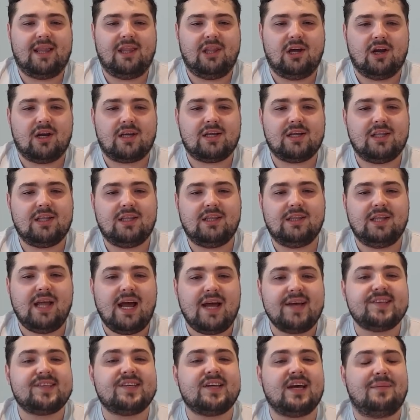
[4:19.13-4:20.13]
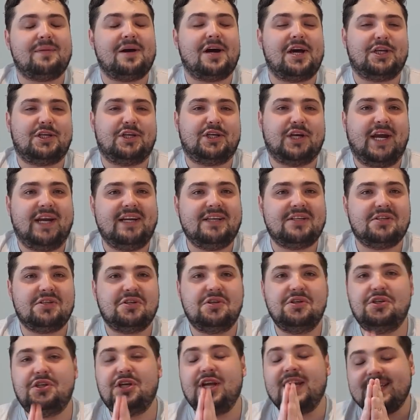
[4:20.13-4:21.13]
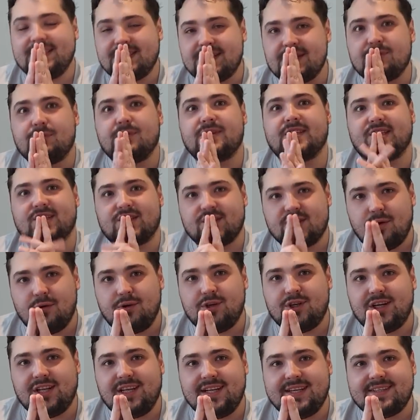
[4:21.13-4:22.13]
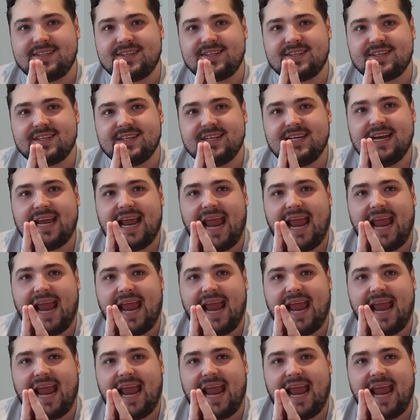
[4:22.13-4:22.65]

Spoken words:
Look, last time I checked, Jesus was a socialist,